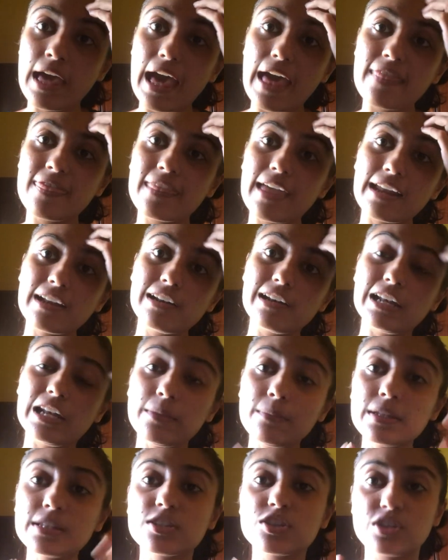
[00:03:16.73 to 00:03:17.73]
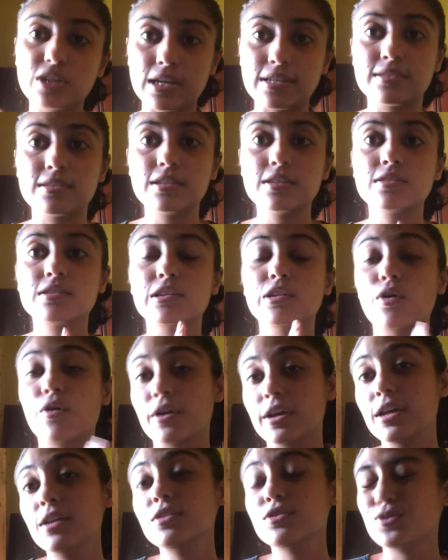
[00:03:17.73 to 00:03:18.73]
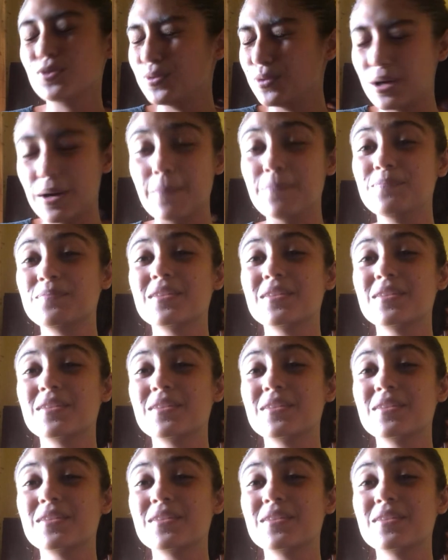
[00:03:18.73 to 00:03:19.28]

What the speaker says: and that limits justice lawyer to a